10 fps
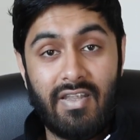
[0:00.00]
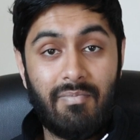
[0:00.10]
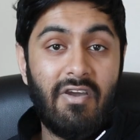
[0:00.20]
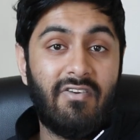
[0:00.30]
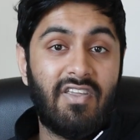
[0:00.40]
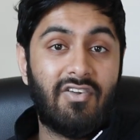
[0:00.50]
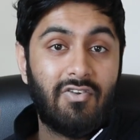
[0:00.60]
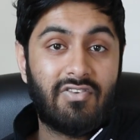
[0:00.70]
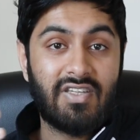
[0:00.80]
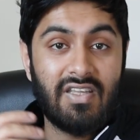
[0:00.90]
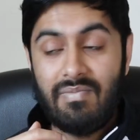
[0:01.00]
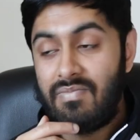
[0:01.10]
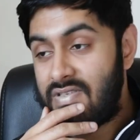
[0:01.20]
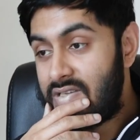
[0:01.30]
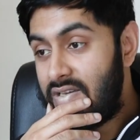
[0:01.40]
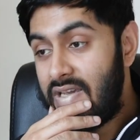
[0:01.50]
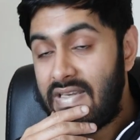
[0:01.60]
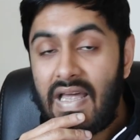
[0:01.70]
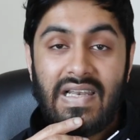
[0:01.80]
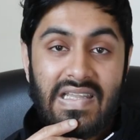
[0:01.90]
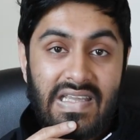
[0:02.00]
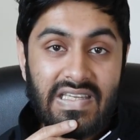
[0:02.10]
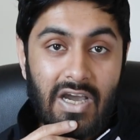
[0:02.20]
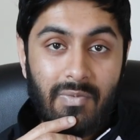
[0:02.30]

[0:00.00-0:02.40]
There are many good teams in that league